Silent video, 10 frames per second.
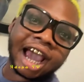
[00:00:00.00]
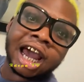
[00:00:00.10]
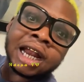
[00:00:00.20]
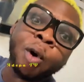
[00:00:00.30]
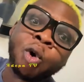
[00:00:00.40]

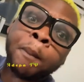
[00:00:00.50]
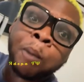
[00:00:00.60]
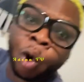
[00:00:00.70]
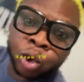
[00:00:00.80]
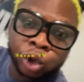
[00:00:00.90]
Ena moko
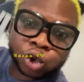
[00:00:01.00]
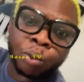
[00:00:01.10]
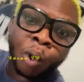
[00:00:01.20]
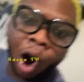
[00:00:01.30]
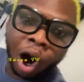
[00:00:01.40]
bonu wo
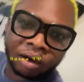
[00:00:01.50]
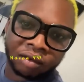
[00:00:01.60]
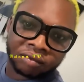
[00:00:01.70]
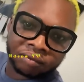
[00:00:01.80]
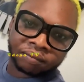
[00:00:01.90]
school mu
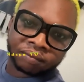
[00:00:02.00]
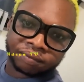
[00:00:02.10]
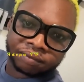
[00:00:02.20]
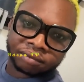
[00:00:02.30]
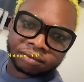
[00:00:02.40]
ho.
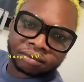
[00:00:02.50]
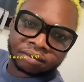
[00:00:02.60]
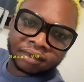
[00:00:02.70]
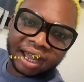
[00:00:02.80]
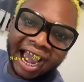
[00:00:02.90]

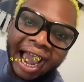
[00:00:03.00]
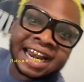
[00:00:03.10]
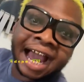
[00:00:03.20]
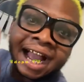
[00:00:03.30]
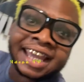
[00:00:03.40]

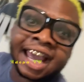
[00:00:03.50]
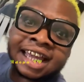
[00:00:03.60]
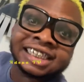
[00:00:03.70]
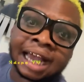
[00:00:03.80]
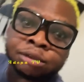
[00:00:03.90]
Ananka
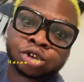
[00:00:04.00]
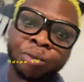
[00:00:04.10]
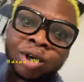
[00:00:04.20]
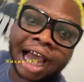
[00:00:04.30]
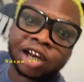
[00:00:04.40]
ye James
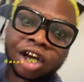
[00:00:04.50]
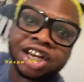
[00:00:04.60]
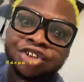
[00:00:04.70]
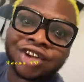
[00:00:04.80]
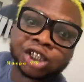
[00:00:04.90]
Kumudali oni
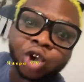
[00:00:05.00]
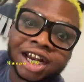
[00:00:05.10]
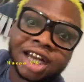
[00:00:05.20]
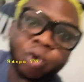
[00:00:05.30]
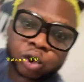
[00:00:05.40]
ni John
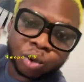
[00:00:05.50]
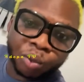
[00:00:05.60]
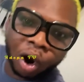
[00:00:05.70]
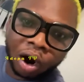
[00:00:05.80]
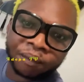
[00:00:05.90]
ne di wo school
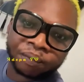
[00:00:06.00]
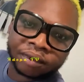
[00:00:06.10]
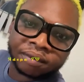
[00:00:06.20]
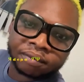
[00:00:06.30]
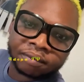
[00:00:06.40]
mu ho.
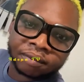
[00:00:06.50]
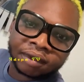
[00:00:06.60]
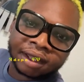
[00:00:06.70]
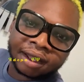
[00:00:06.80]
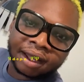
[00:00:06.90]

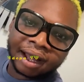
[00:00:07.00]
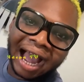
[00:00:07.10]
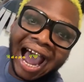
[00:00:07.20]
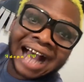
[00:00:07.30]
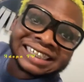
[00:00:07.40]

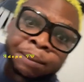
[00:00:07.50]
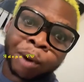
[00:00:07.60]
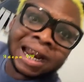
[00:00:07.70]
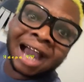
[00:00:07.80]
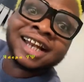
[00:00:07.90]
Ah, si
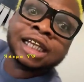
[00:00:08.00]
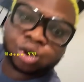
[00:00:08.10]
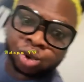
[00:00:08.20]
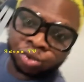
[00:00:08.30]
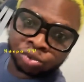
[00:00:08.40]
bolanga
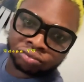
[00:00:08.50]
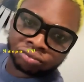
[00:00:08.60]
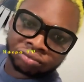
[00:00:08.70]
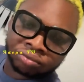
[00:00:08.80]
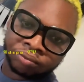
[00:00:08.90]
disu.
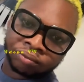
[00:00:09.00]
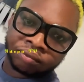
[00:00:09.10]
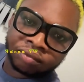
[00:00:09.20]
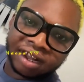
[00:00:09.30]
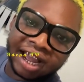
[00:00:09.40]

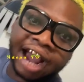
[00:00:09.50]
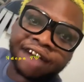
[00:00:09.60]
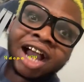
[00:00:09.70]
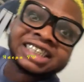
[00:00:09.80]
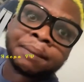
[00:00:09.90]

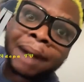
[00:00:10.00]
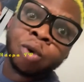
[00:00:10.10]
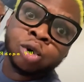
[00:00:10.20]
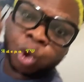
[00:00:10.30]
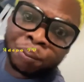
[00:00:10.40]
Every time I
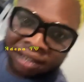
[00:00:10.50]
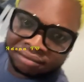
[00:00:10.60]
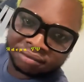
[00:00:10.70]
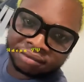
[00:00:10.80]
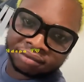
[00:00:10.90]
want to me.
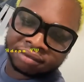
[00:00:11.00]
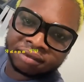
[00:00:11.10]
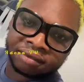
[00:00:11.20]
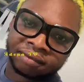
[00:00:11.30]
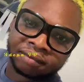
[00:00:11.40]

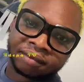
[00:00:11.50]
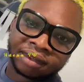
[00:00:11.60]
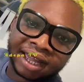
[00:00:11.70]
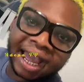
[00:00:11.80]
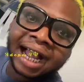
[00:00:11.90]

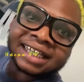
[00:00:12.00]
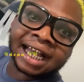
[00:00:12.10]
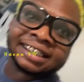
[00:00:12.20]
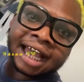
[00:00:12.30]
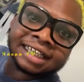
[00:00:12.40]

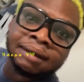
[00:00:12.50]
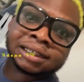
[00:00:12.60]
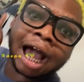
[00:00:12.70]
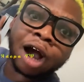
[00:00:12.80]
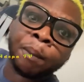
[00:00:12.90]
Ekache say
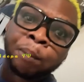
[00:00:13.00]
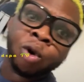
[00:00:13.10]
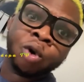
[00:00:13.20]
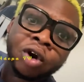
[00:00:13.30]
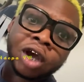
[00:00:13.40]
James
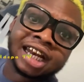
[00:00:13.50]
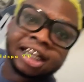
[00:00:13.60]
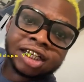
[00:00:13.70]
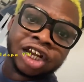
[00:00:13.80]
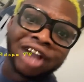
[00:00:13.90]
akobo
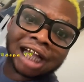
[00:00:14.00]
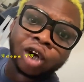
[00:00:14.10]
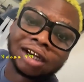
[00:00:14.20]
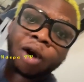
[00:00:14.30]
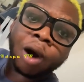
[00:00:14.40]
any ni
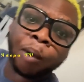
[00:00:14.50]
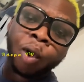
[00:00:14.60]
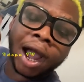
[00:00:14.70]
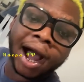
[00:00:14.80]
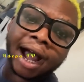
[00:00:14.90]
John
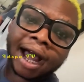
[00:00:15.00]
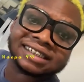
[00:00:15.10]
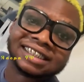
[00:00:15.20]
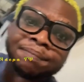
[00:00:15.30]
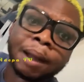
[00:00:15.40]
akobo
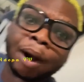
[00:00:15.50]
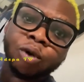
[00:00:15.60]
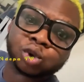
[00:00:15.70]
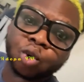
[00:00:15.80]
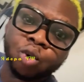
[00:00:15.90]
a staff member
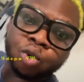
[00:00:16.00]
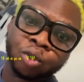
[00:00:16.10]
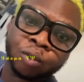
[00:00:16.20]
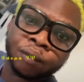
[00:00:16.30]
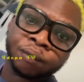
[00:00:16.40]
of school.
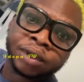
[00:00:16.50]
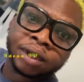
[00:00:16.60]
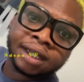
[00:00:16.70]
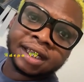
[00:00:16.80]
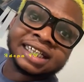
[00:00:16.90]

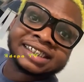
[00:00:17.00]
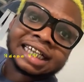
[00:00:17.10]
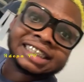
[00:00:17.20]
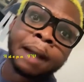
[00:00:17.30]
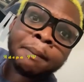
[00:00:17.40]
It is
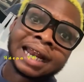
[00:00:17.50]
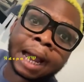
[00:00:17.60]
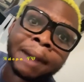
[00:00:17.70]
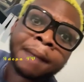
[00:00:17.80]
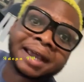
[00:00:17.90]
such a man
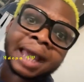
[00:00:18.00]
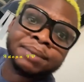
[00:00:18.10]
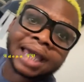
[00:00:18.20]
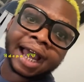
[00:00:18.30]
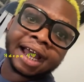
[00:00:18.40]
and bam make
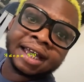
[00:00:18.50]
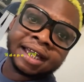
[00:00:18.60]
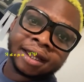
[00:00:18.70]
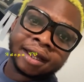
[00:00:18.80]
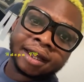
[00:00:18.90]
bia.
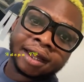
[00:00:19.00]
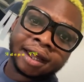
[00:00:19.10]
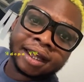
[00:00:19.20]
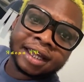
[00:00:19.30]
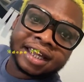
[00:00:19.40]

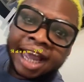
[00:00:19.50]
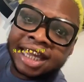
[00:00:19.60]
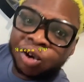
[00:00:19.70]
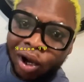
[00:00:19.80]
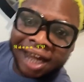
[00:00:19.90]
Ye
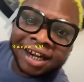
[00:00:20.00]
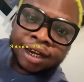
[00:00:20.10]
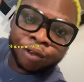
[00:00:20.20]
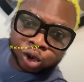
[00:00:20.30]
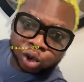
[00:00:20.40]
yi kola ne
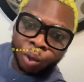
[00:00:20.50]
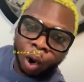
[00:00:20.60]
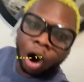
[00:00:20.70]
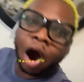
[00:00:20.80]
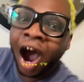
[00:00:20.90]
di bo school mu
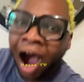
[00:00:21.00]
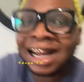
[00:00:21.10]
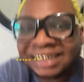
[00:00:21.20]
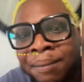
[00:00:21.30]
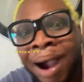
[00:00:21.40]
ho.
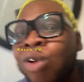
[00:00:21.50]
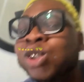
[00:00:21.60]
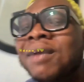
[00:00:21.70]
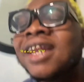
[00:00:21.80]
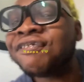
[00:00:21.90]
Ohara time I
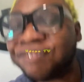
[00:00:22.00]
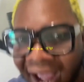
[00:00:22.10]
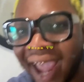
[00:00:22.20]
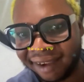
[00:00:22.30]
want to me ne free.